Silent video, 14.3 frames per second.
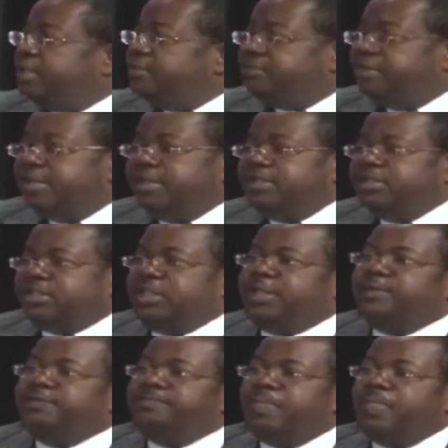financier,
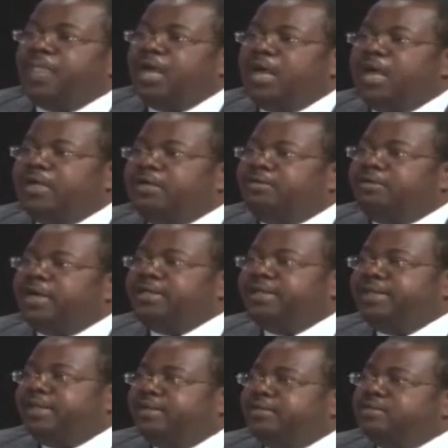and right
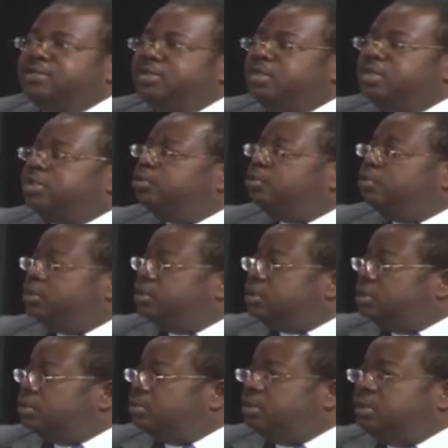now the road is
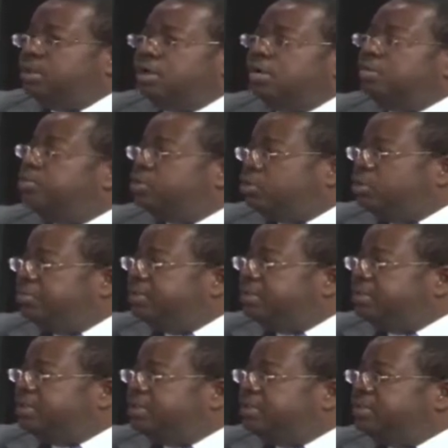almost
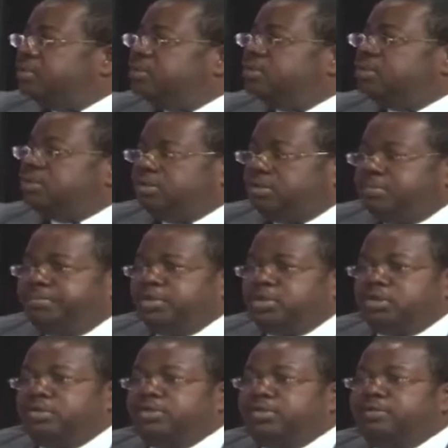completed. Some
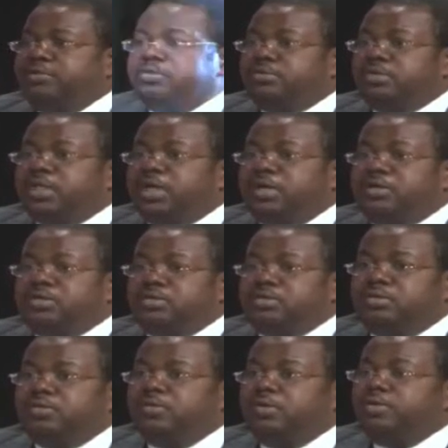portions of the road are
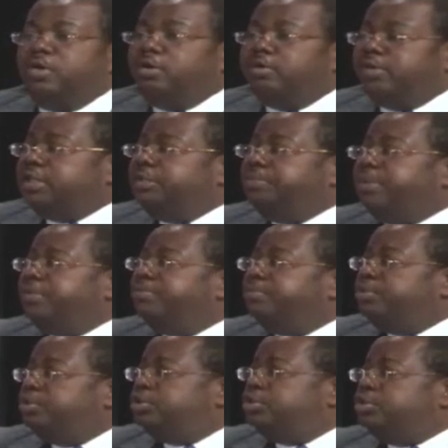also already being
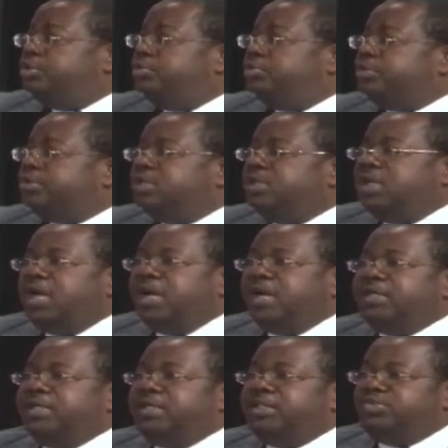put to use,
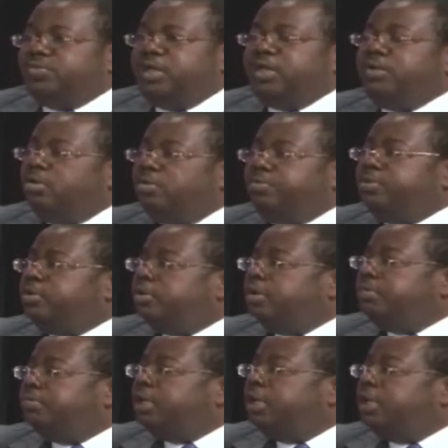and it will open
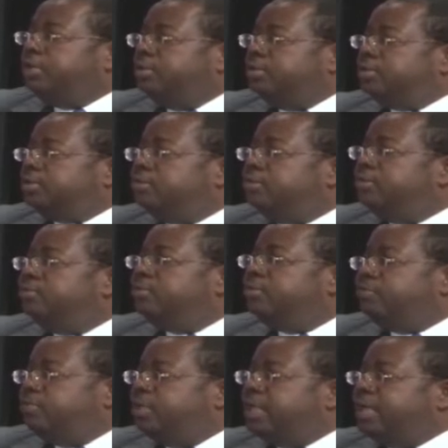up Lagos for
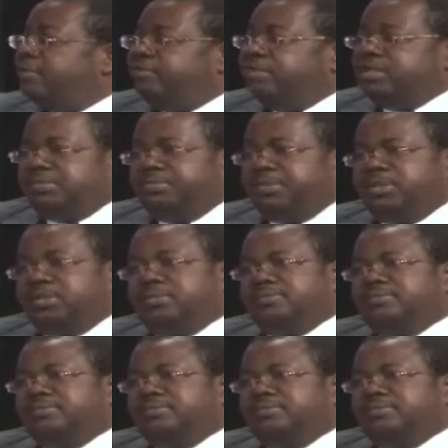further investments.